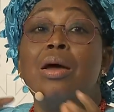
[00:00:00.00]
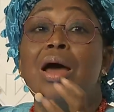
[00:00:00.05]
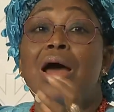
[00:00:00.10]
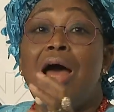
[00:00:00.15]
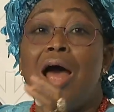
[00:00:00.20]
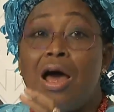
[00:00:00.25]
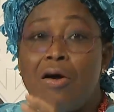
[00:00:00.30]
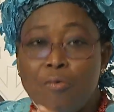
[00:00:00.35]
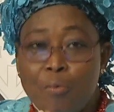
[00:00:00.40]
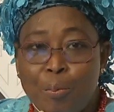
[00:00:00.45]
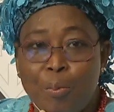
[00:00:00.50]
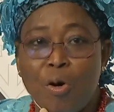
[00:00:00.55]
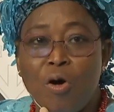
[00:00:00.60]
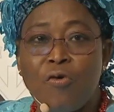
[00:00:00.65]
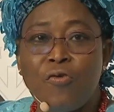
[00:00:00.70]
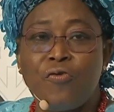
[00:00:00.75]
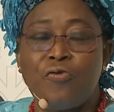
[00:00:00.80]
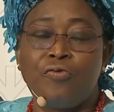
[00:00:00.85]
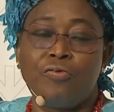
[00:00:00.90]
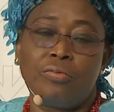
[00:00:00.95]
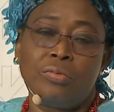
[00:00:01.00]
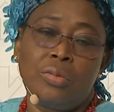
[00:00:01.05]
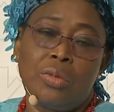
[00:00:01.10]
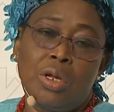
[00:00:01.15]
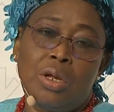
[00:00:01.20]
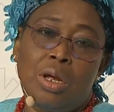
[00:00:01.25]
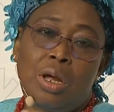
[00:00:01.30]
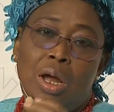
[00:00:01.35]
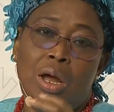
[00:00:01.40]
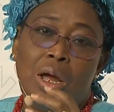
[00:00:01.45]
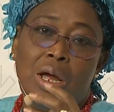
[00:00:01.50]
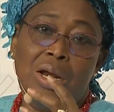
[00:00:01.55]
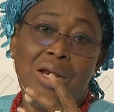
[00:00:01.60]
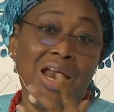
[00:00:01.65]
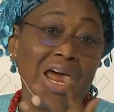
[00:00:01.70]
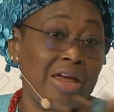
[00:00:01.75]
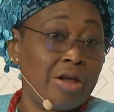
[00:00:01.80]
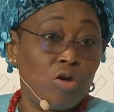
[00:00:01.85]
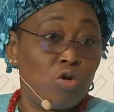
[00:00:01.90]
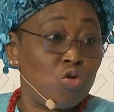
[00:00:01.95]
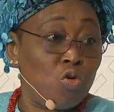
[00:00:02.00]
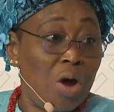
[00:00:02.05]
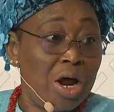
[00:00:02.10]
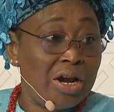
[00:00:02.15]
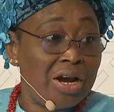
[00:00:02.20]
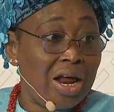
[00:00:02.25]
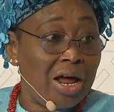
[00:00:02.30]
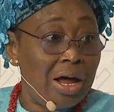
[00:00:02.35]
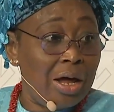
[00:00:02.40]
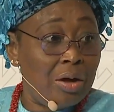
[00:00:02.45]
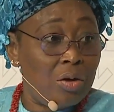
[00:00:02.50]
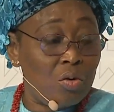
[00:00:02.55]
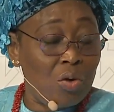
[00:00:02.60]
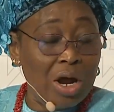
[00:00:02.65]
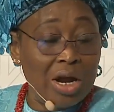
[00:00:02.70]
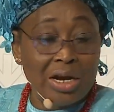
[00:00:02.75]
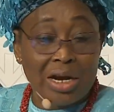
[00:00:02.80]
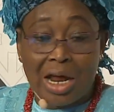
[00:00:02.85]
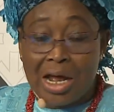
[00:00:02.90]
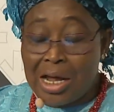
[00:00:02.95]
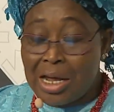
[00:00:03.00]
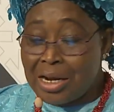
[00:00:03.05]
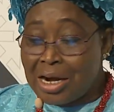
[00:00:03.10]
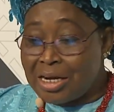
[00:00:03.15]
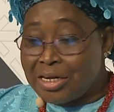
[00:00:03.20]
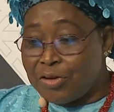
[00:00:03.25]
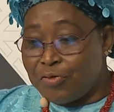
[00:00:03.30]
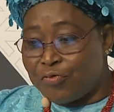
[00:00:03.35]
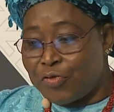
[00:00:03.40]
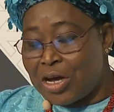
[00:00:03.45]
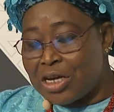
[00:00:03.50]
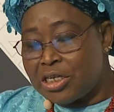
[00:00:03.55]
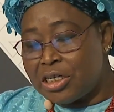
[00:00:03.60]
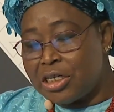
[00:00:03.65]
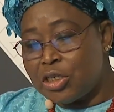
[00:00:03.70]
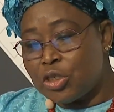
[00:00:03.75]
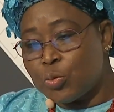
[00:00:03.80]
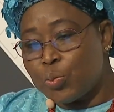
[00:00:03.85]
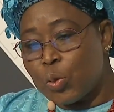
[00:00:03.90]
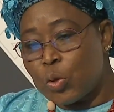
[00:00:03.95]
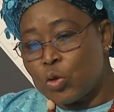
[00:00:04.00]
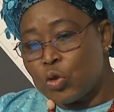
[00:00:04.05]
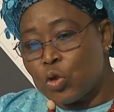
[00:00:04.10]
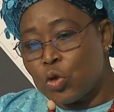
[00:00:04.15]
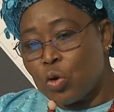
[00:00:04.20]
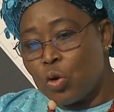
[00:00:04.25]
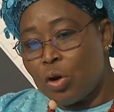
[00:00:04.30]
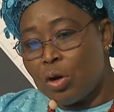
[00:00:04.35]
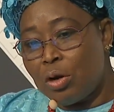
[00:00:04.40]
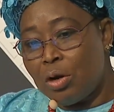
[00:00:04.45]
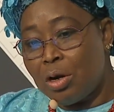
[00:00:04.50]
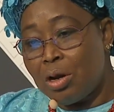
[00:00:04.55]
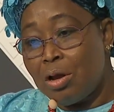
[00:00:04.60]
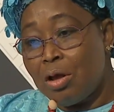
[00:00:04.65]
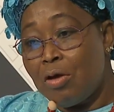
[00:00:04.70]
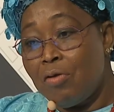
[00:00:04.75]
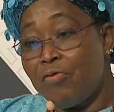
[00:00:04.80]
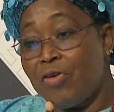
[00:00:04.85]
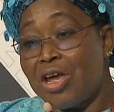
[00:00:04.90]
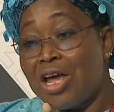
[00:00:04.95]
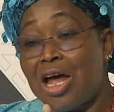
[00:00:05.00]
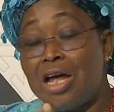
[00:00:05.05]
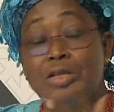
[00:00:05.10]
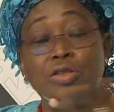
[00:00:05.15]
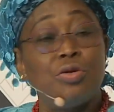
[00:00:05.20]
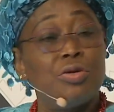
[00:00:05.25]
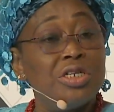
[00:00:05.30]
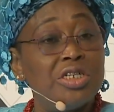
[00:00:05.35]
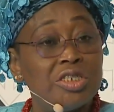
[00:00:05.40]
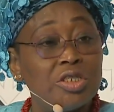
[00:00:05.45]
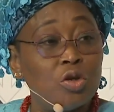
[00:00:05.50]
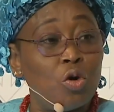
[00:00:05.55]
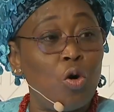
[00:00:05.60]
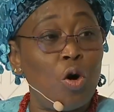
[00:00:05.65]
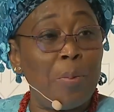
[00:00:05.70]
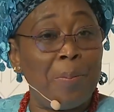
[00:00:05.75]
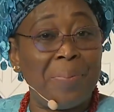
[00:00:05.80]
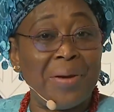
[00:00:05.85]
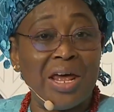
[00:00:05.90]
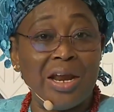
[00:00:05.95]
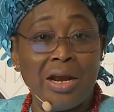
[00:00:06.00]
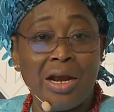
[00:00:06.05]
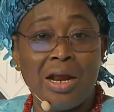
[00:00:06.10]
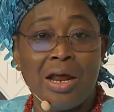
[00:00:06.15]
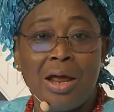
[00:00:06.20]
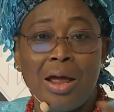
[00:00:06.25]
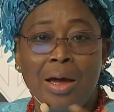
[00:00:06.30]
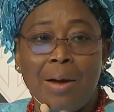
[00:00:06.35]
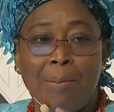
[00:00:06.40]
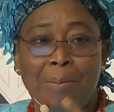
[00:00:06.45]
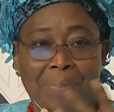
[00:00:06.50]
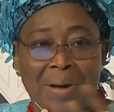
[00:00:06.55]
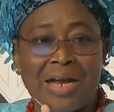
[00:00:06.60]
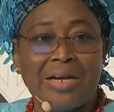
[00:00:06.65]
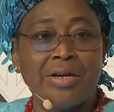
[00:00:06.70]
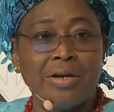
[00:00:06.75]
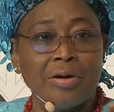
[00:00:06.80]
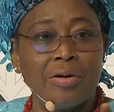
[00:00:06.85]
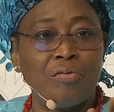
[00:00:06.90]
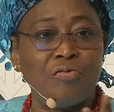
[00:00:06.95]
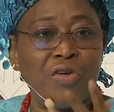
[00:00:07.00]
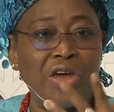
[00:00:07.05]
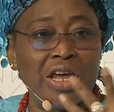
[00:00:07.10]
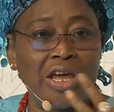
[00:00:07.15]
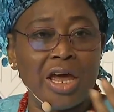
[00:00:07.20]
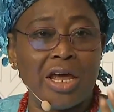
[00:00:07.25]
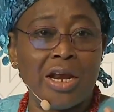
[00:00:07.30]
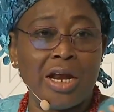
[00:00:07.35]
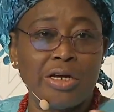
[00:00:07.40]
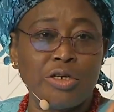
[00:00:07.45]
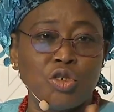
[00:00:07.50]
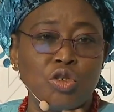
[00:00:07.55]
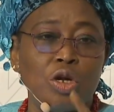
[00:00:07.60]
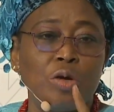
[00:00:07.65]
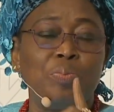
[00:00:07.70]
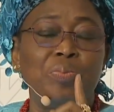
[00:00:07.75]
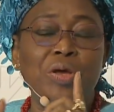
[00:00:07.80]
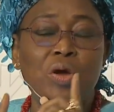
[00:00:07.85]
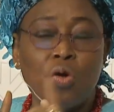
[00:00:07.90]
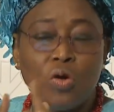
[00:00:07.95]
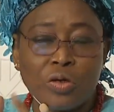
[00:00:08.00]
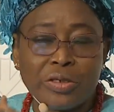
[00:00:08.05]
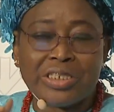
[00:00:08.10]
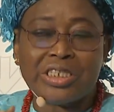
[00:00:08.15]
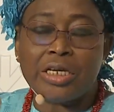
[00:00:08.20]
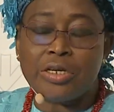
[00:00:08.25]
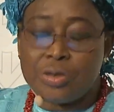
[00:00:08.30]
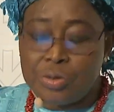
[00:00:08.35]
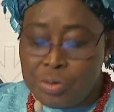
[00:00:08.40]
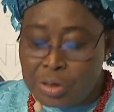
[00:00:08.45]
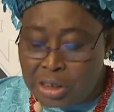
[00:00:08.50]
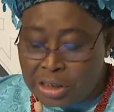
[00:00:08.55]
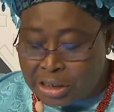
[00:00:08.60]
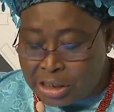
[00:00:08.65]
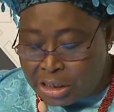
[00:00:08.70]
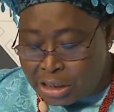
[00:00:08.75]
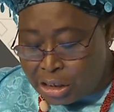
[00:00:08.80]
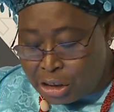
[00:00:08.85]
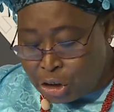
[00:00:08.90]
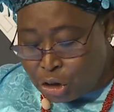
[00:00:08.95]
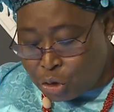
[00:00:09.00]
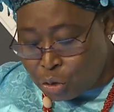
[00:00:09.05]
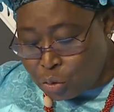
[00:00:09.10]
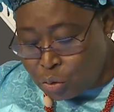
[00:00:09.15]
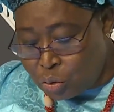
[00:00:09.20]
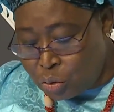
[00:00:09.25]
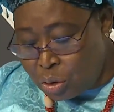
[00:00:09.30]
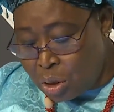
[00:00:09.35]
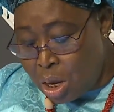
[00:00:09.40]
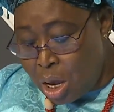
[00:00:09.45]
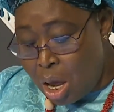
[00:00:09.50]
have both. Like Rwanda ratified this protocol. The country is open, but they can ensure, because security issue